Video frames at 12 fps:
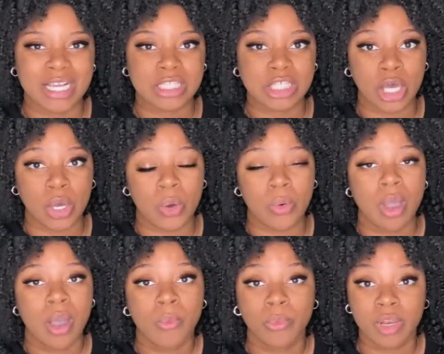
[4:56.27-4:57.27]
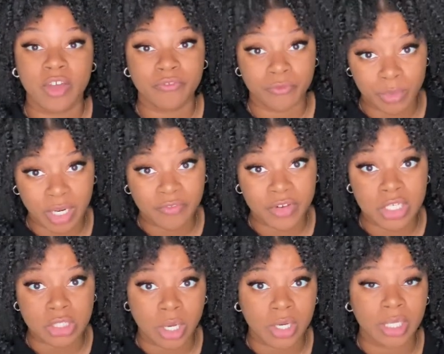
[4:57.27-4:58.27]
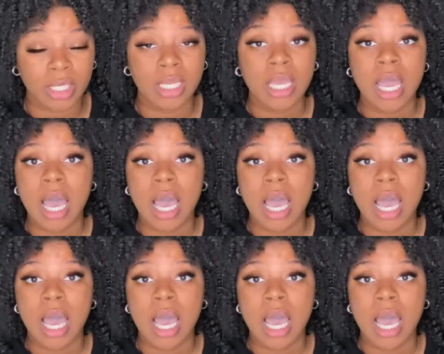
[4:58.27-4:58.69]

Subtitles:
So when I first started,